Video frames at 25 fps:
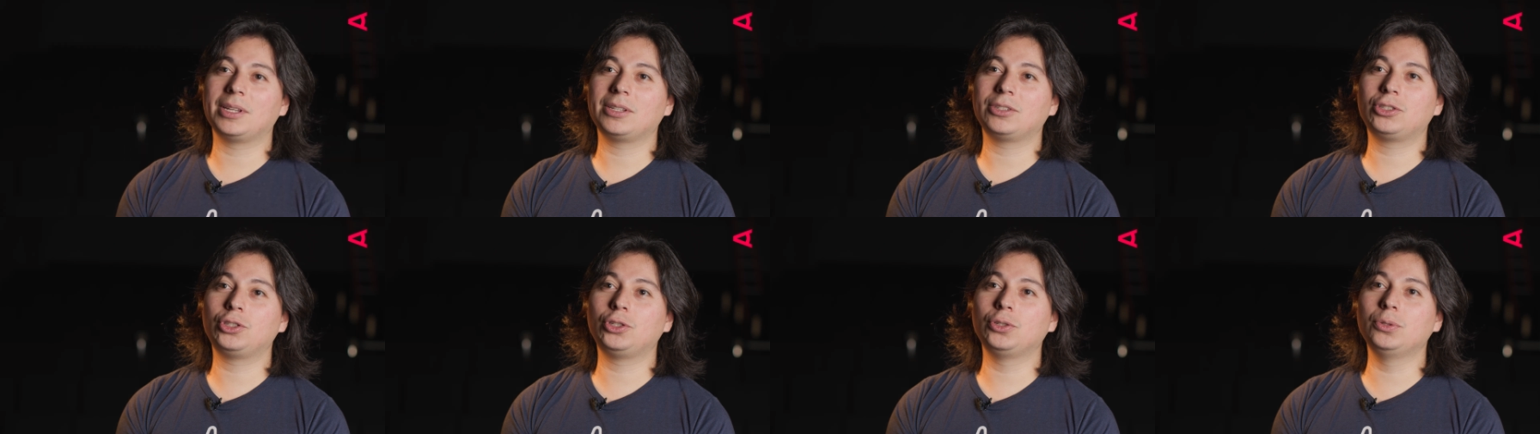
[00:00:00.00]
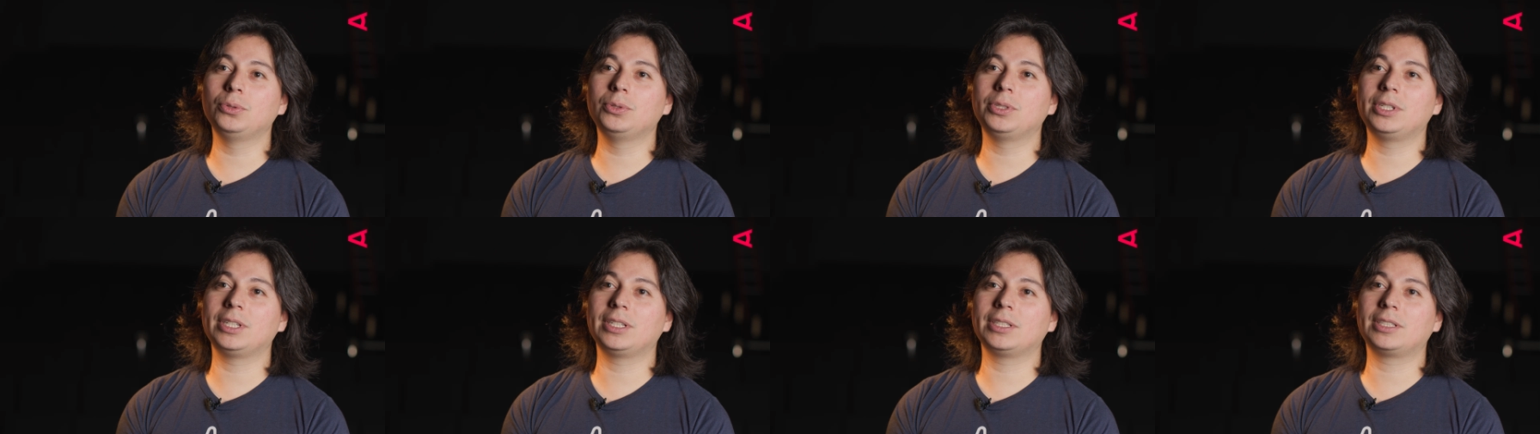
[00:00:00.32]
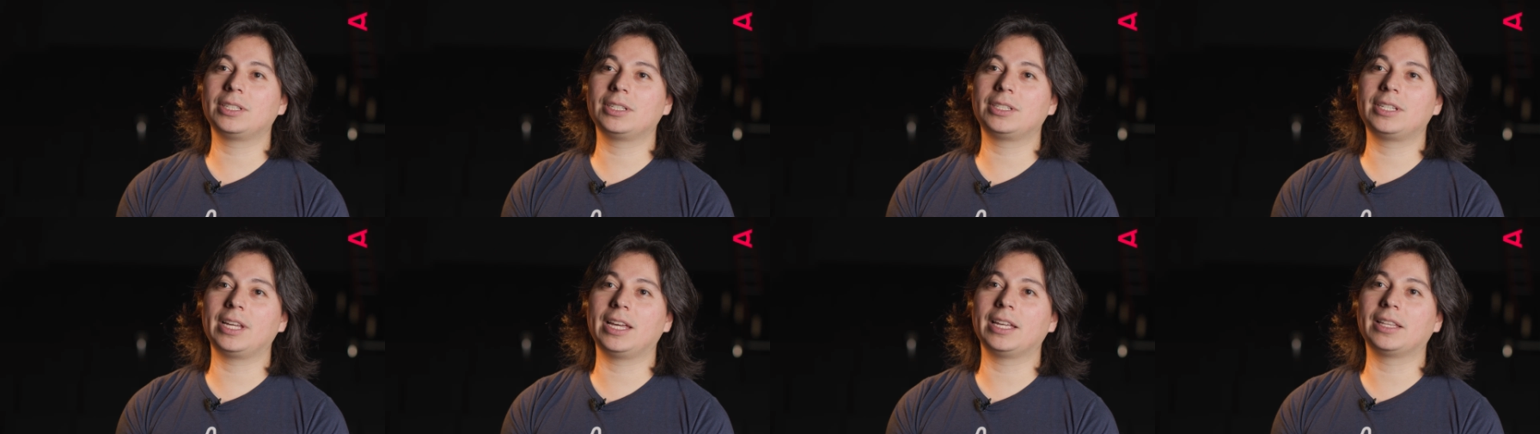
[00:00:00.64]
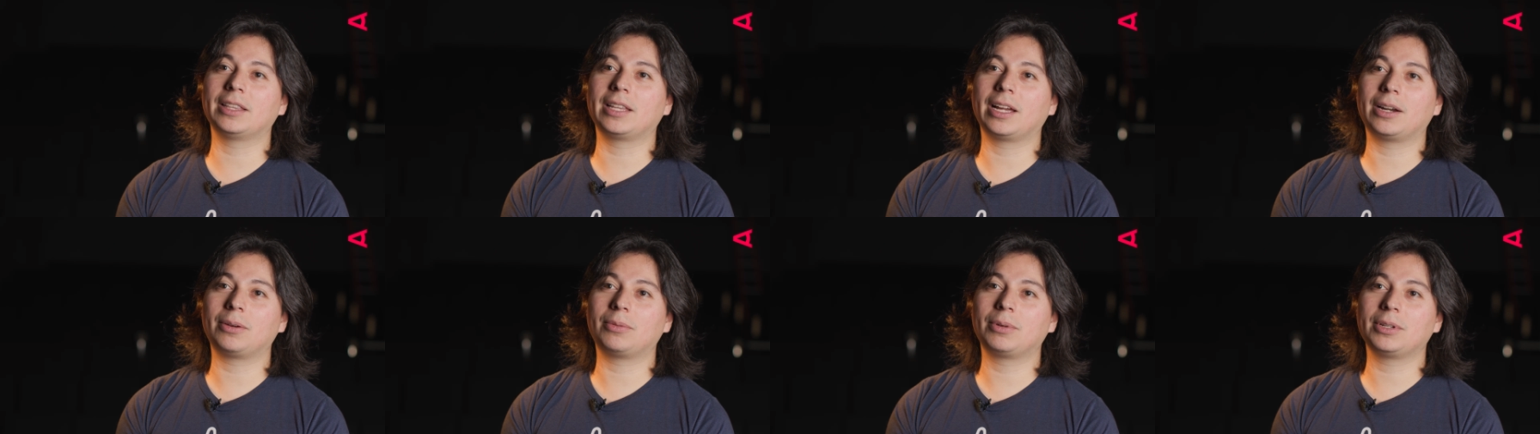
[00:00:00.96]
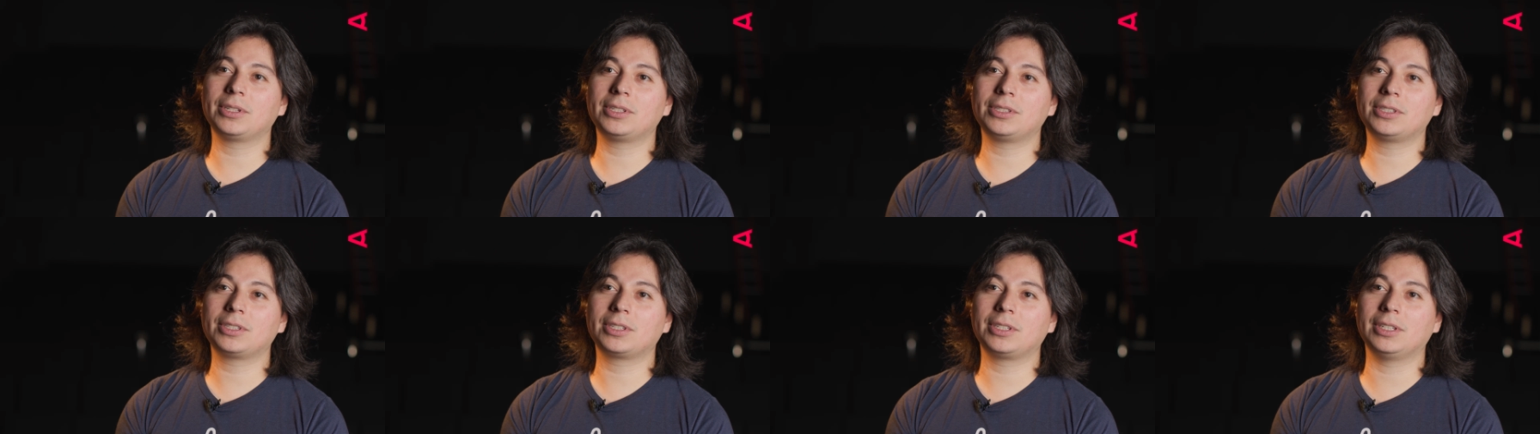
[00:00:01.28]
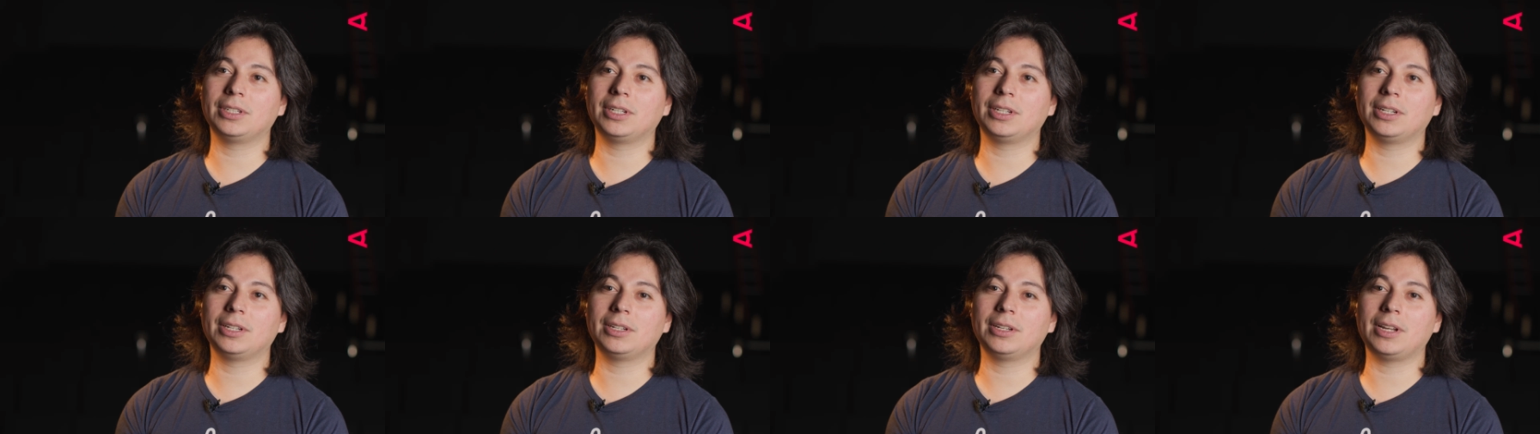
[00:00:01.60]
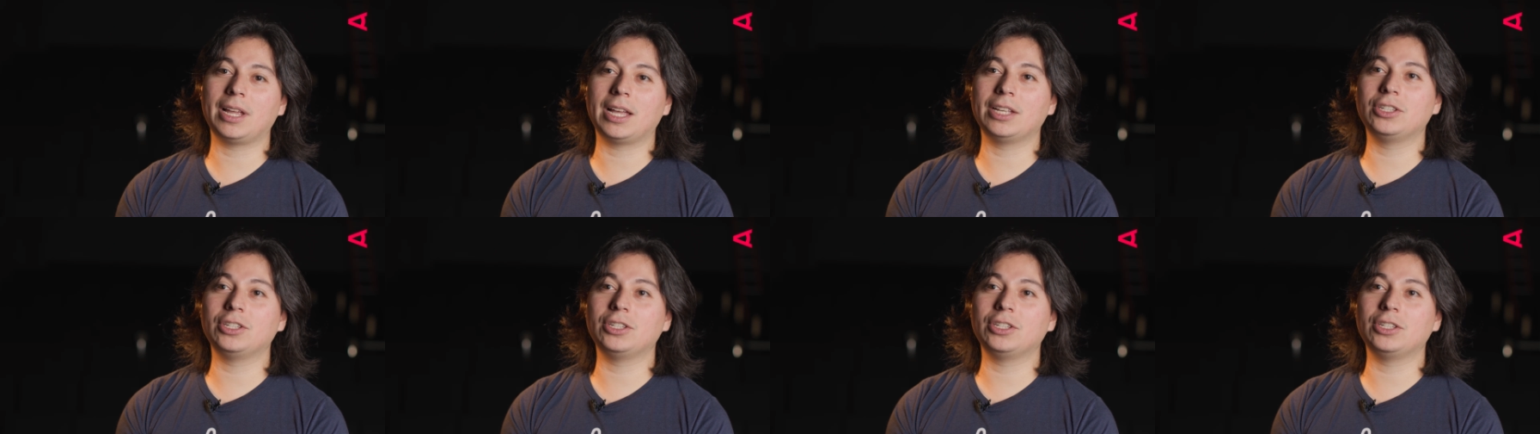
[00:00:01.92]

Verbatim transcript: choosing to take that risk in an